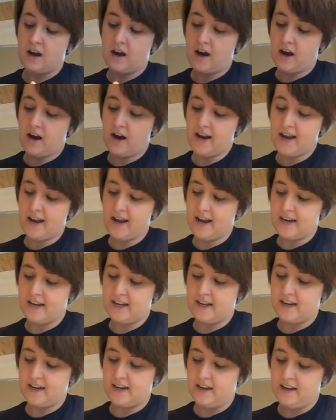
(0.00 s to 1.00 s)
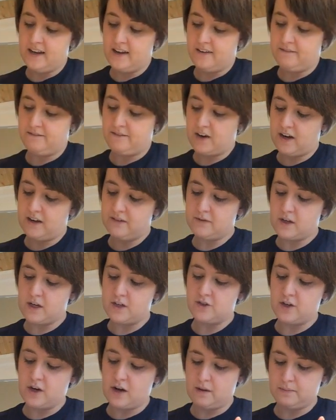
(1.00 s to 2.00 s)
I added 5
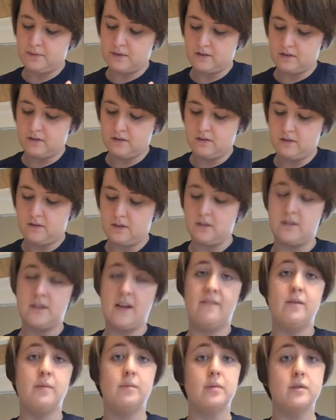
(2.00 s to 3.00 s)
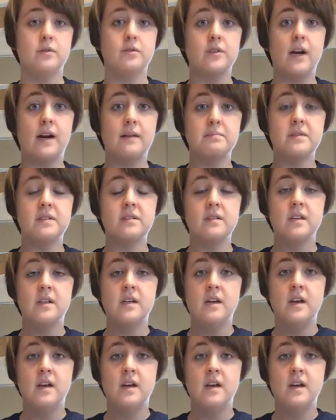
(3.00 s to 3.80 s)
red drops to 7 blue drops.